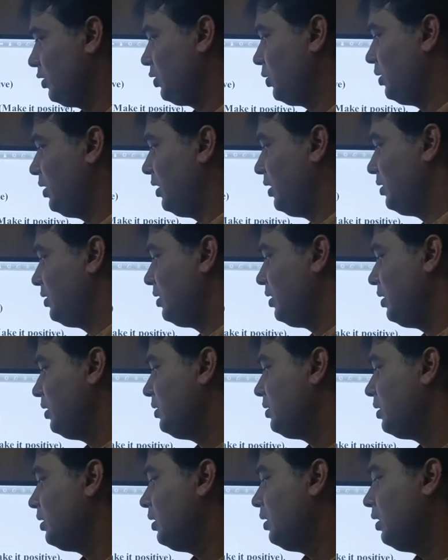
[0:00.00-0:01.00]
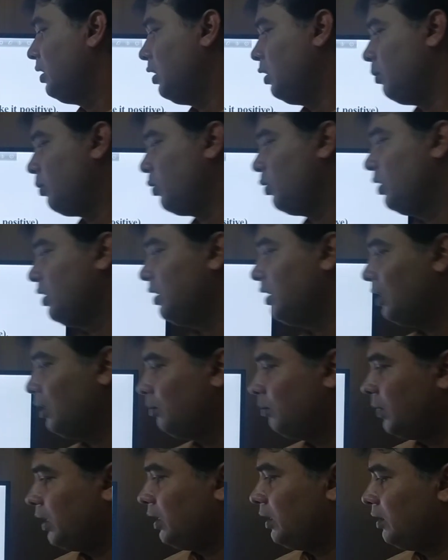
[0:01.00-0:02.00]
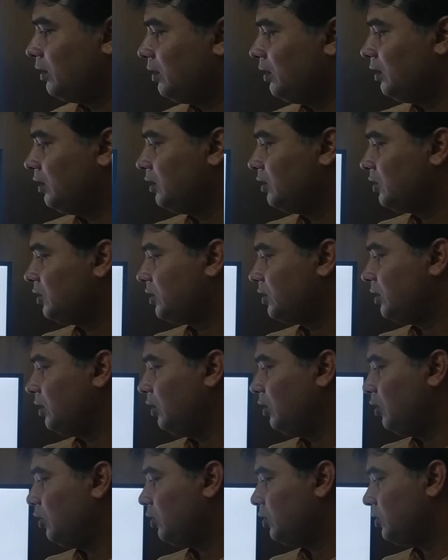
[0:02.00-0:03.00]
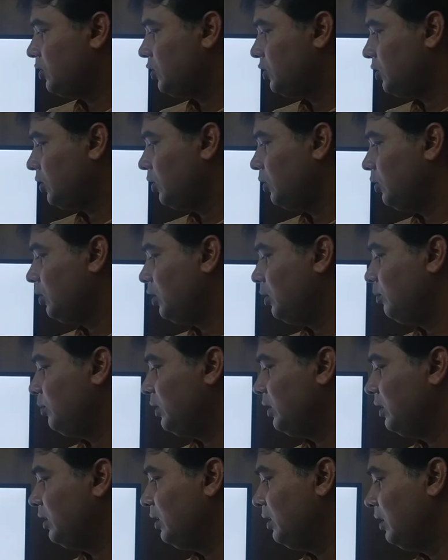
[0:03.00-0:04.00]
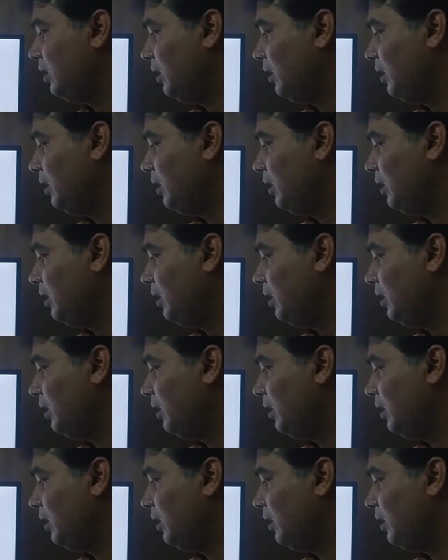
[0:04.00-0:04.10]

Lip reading: So, the answer is a prodigal man is not so happy